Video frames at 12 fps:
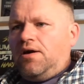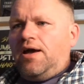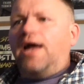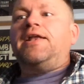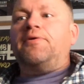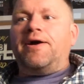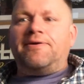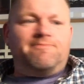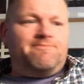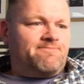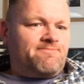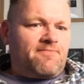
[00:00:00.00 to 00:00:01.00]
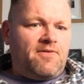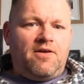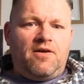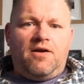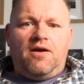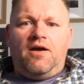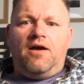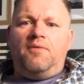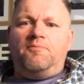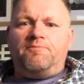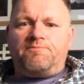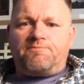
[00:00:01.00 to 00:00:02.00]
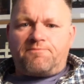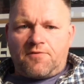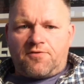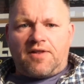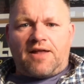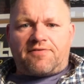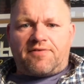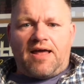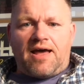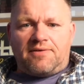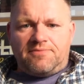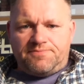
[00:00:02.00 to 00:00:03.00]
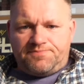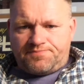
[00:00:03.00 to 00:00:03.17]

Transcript: Anyway, so that's that.